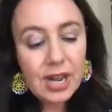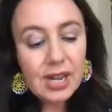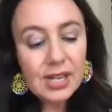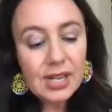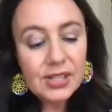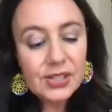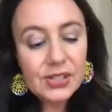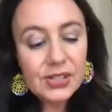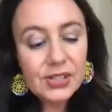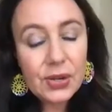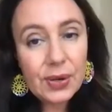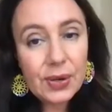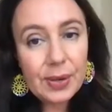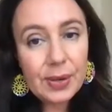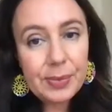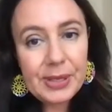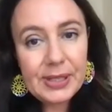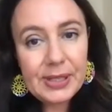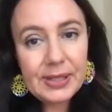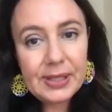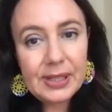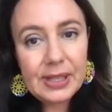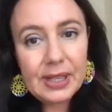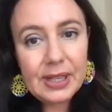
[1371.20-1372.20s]
So,
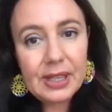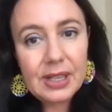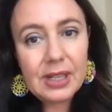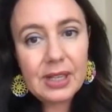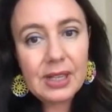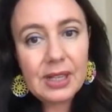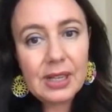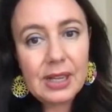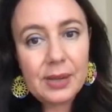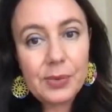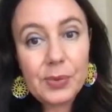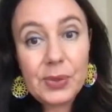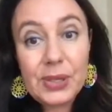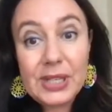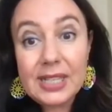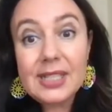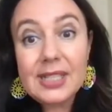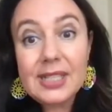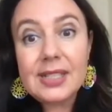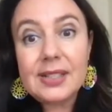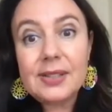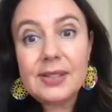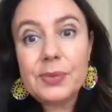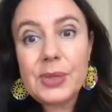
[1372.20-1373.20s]

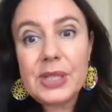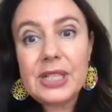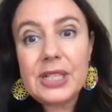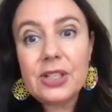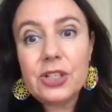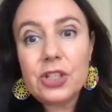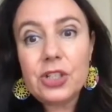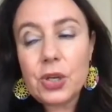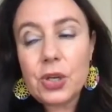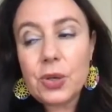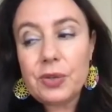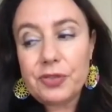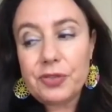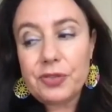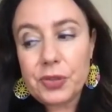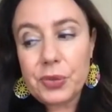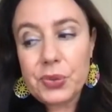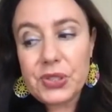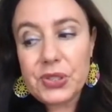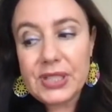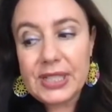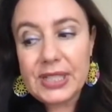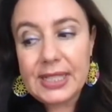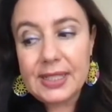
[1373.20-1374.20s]
we did show a
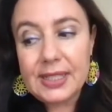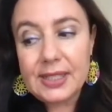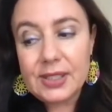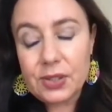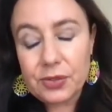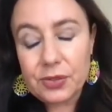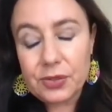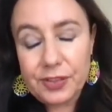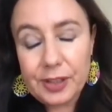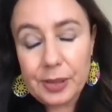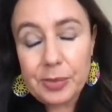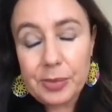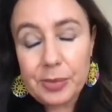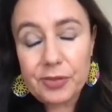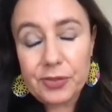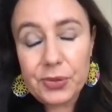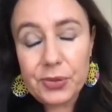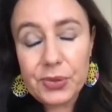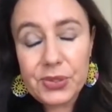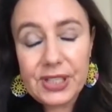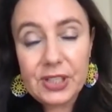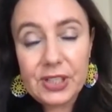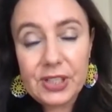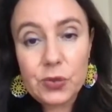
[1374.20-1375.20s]
few scenes, or film a
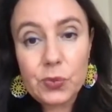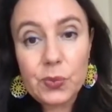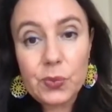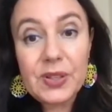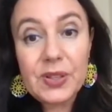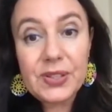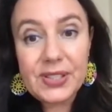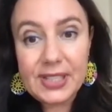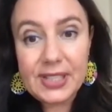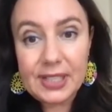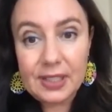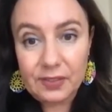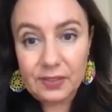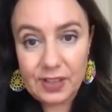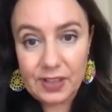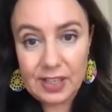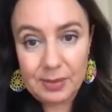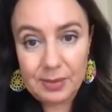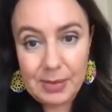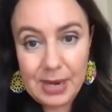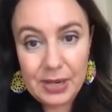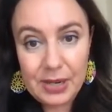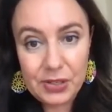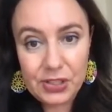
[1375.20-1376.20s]
few scenes with Sylvia
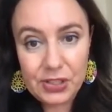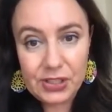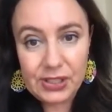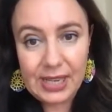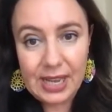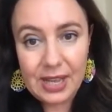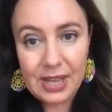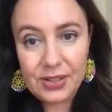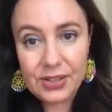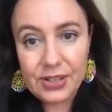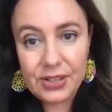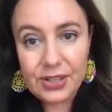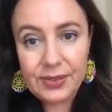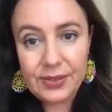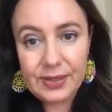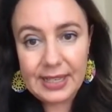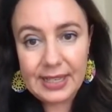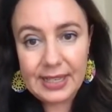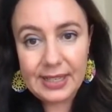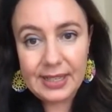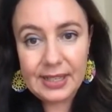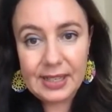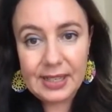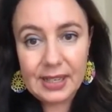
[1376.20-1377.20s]
and Marin together
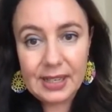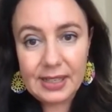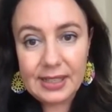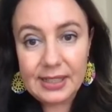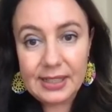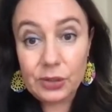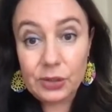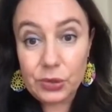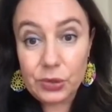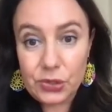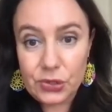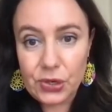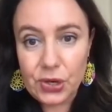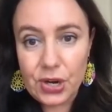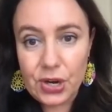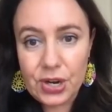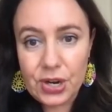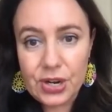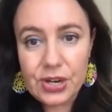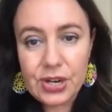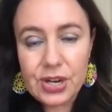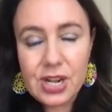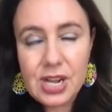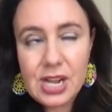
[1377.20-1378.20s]
in Lucerne.